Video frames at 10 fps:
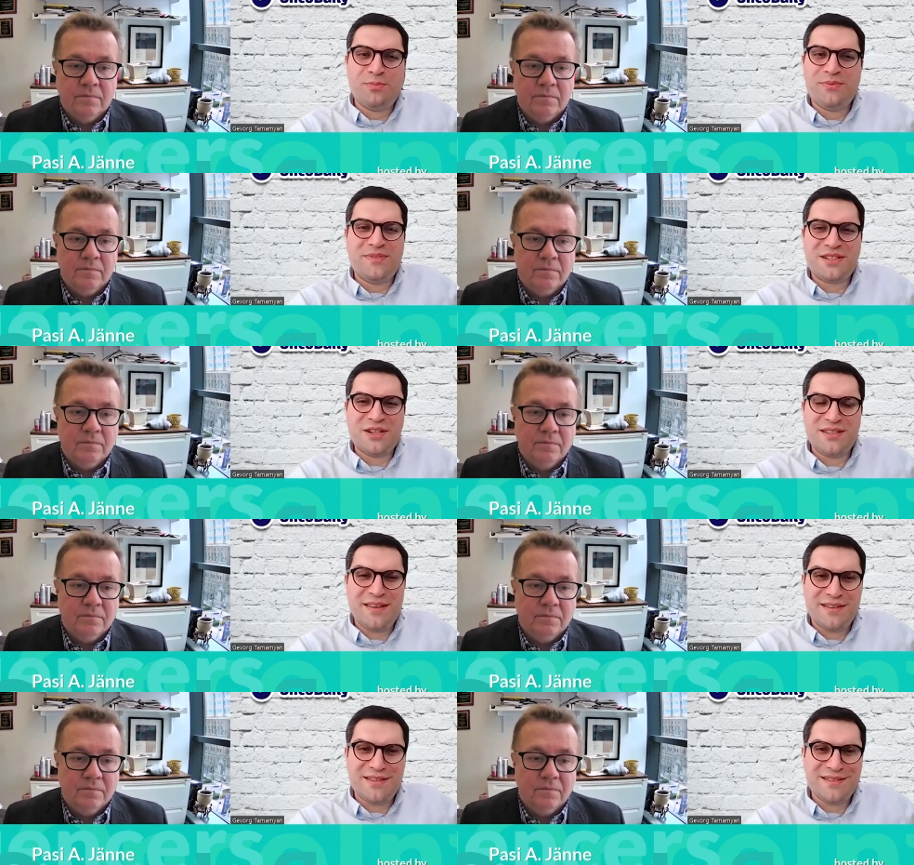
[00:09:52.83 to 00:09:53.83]
Speaker 1: top
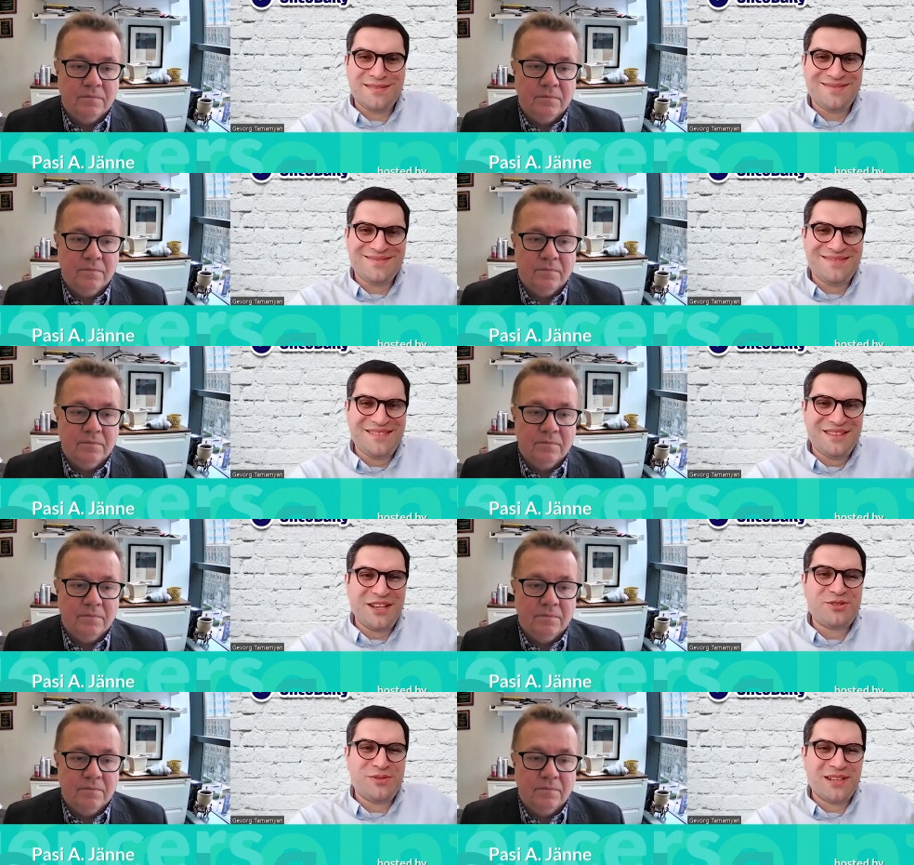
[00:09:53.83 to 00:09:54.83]
three things
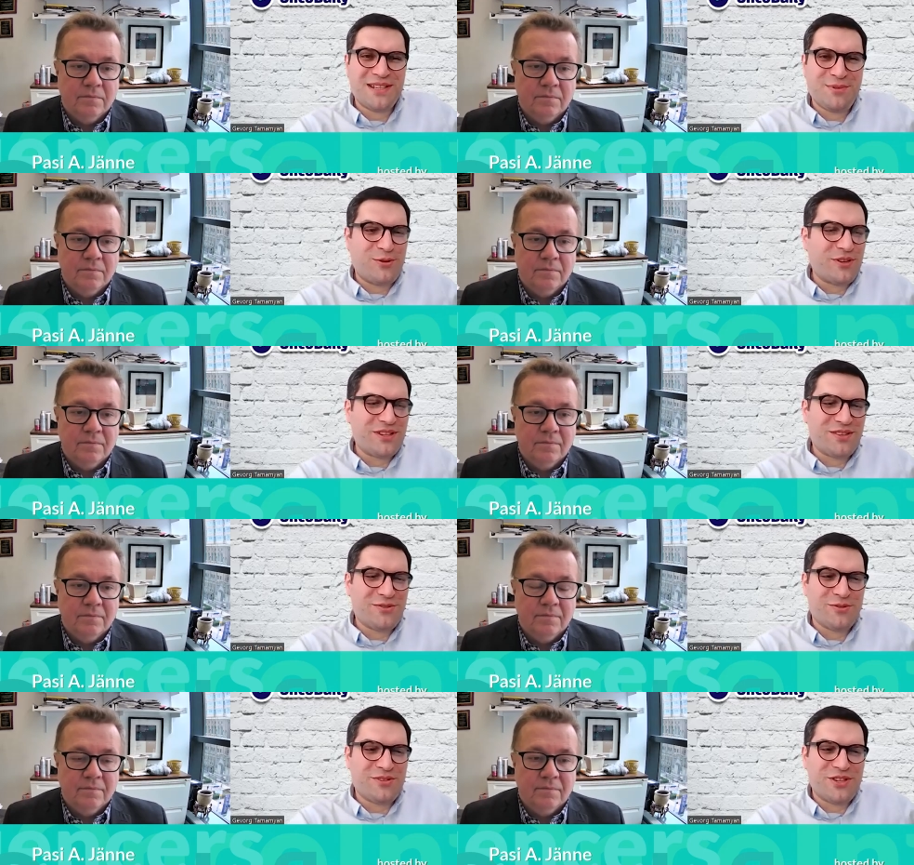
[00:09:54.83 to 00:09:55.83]
they should explore
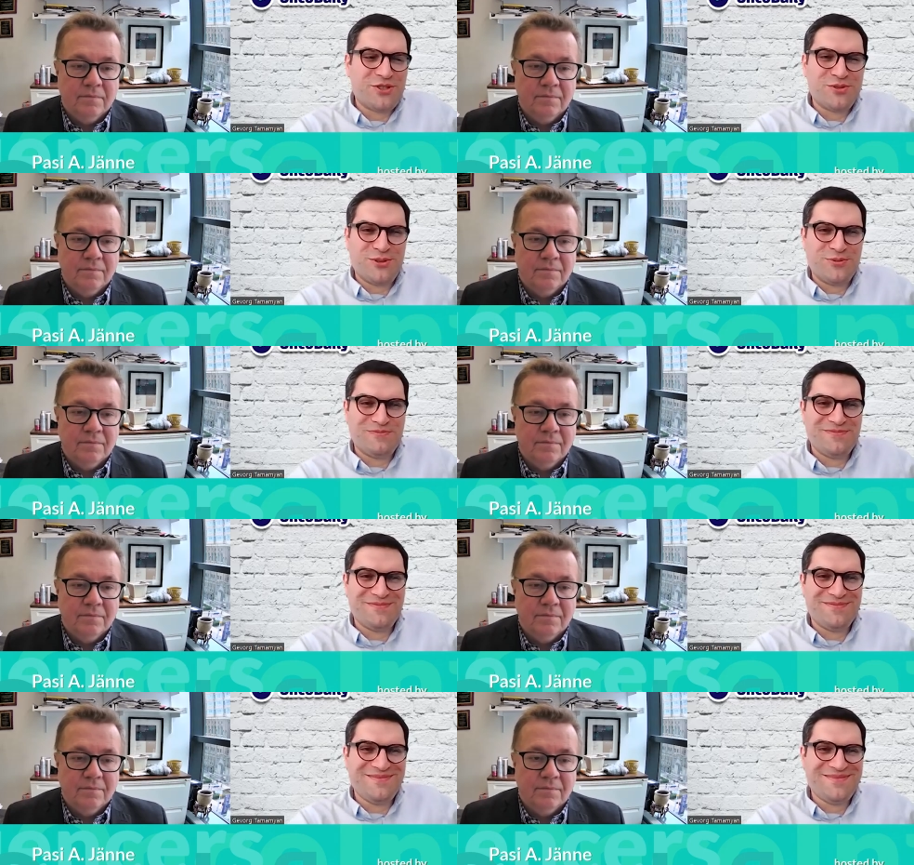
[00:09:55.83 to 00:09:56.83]
it or they should do?
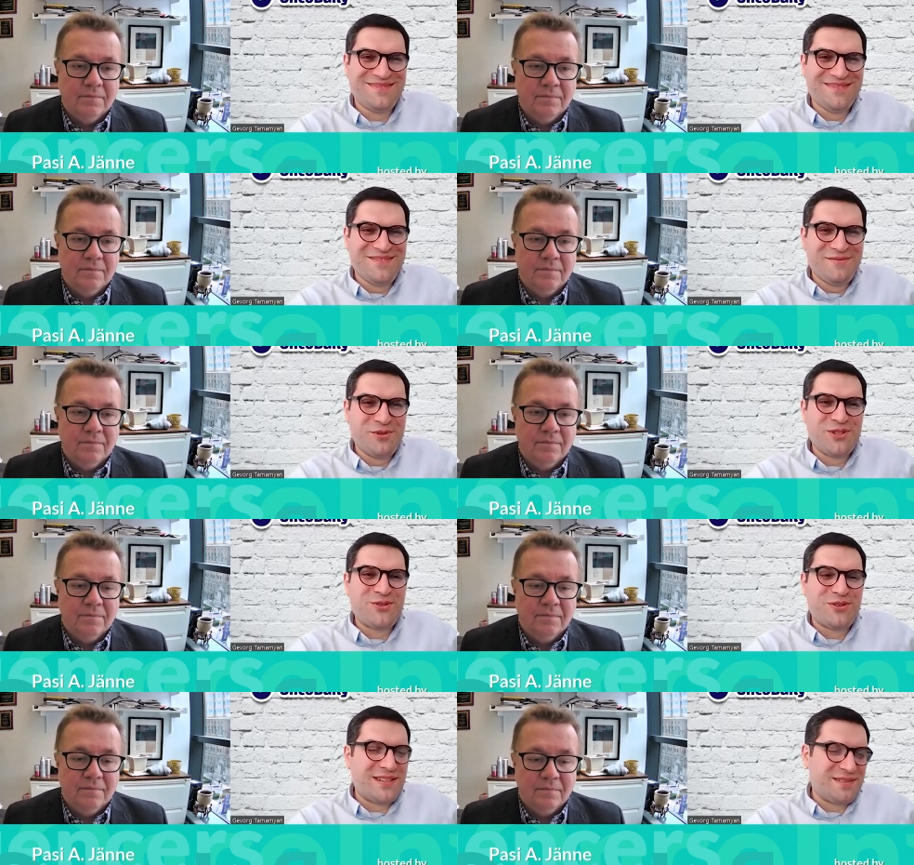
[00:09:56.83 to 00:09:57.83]

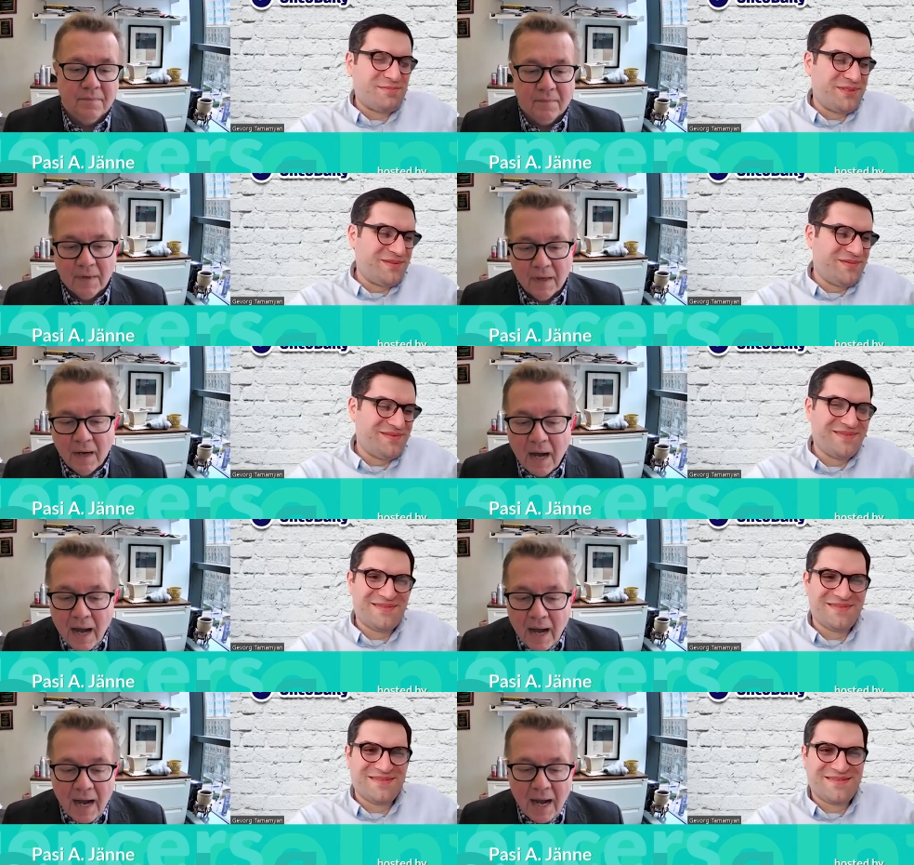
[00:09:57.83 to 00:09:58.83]
What's your recipe?
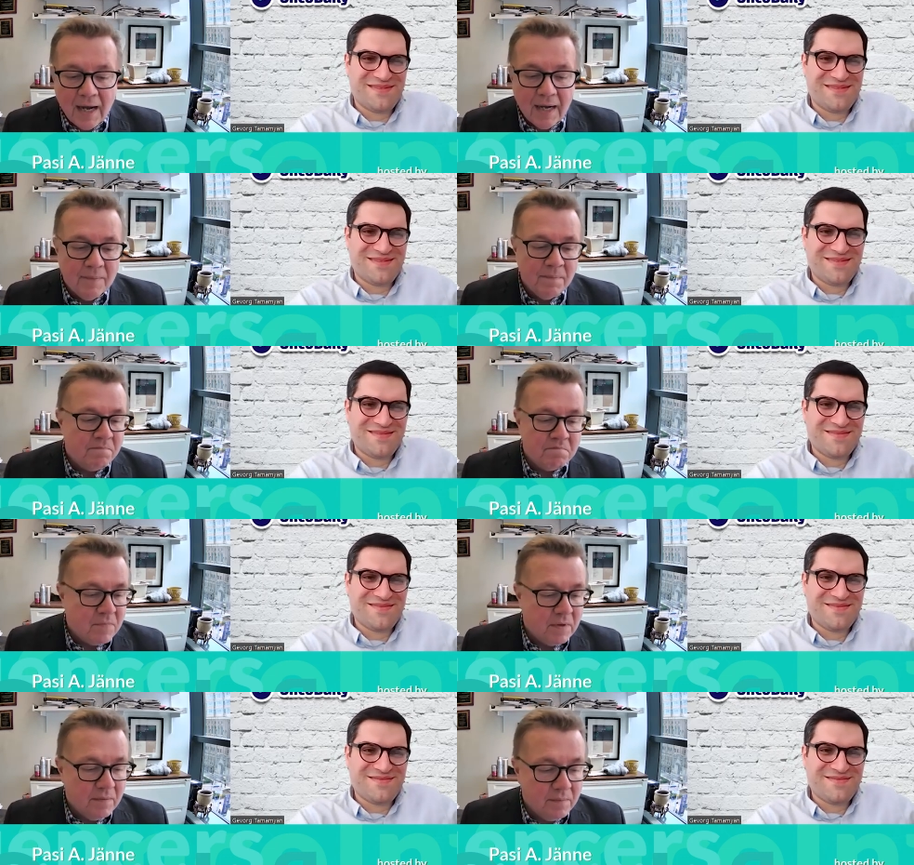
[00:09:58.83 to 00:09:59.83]
Speaker 2: Uh,
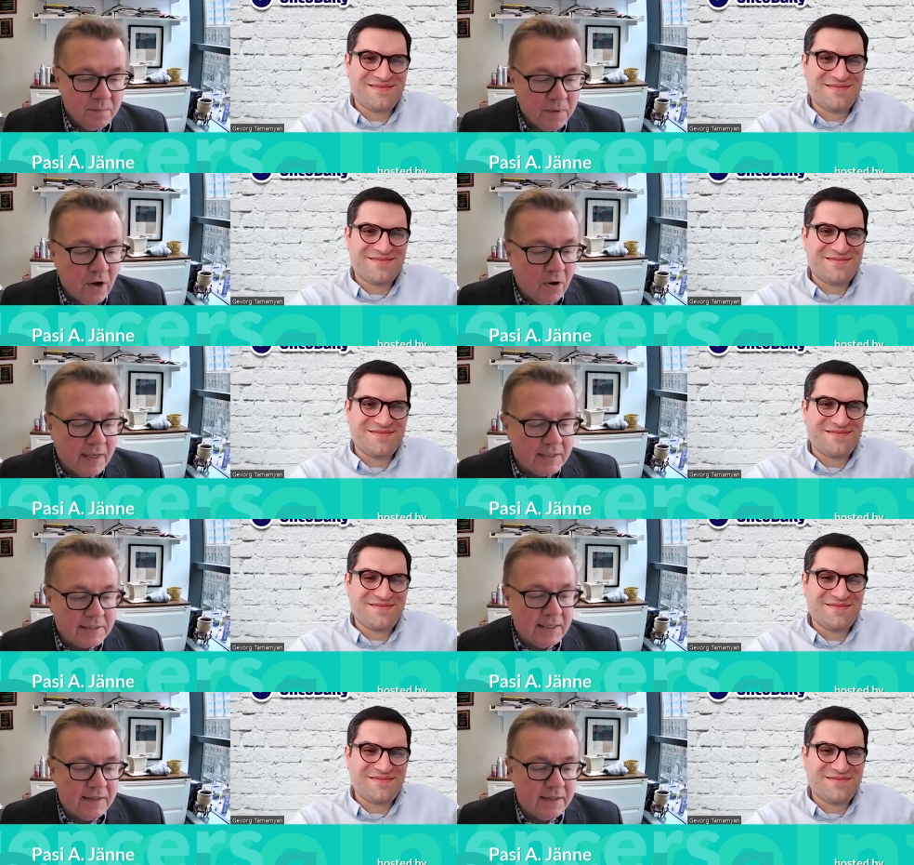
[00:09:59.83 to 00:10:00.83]
going
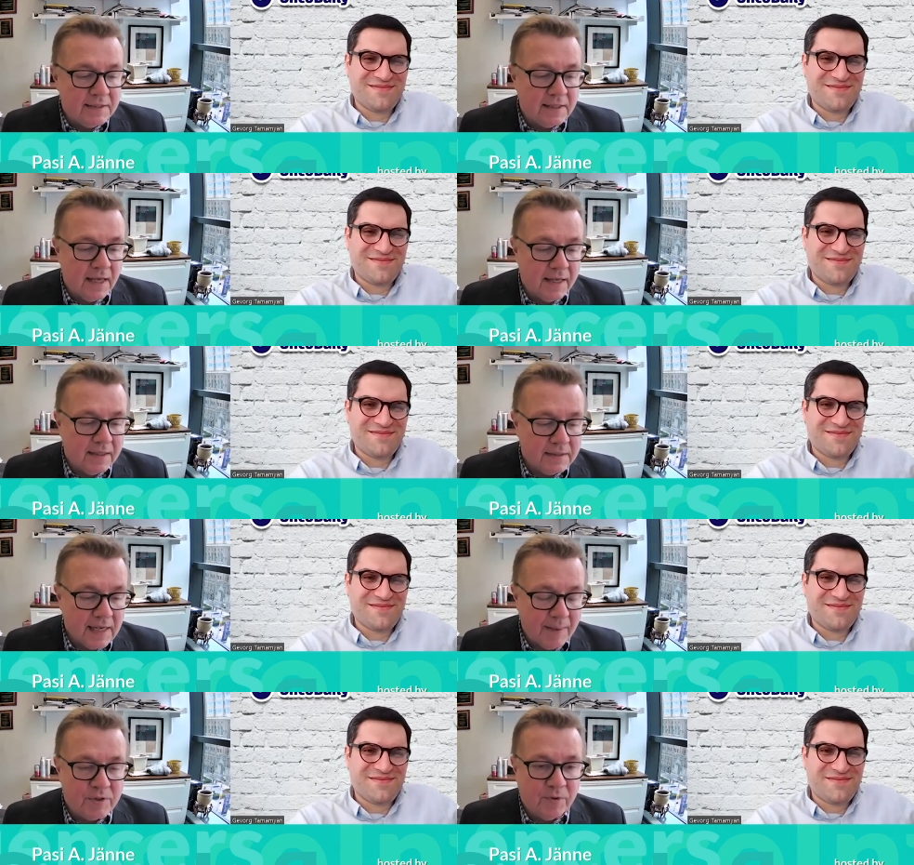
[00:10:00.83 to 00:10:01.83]
see things like
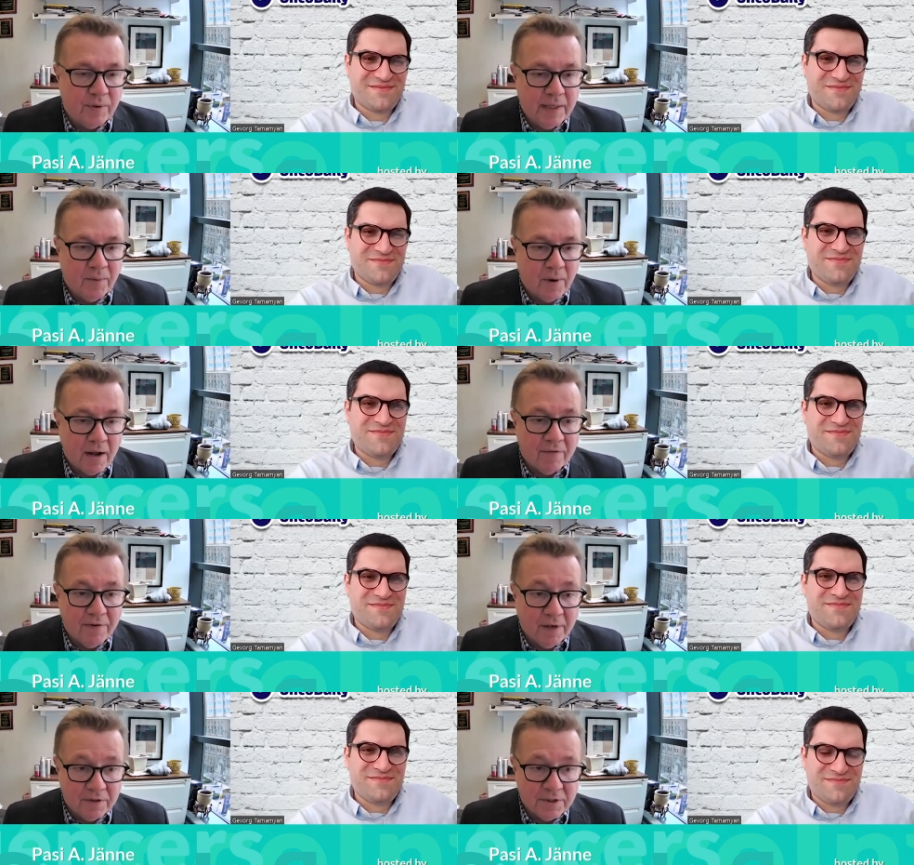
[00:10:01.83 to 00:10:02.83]
Times Square and
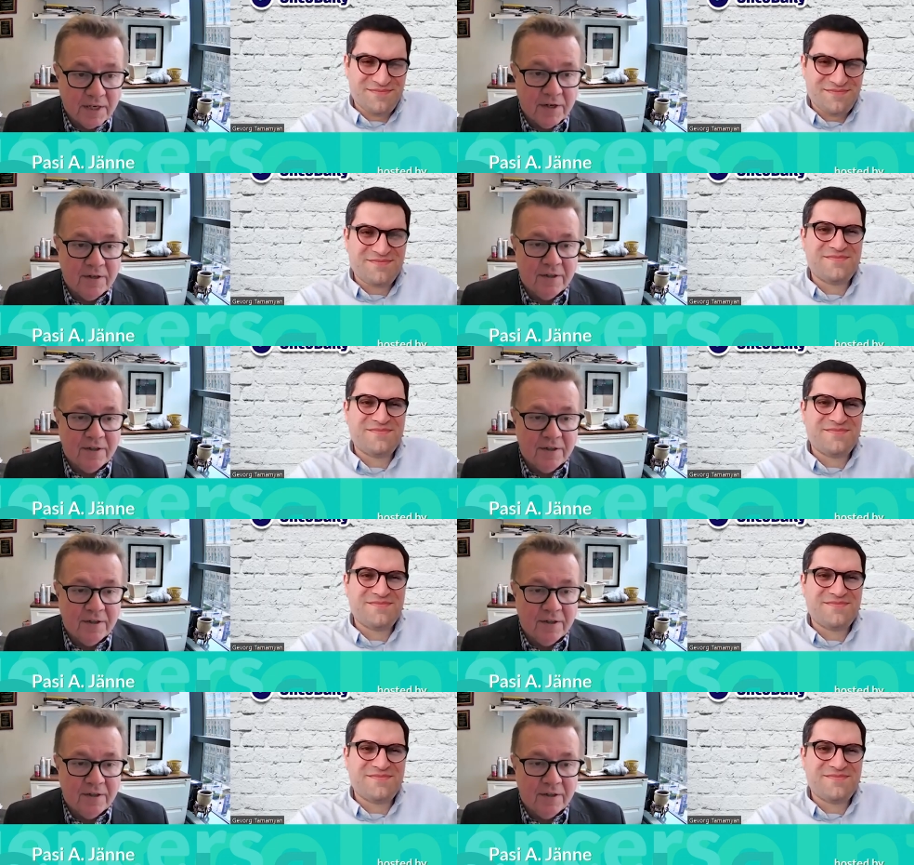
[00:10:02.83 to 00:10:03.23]
Rockefeller Center,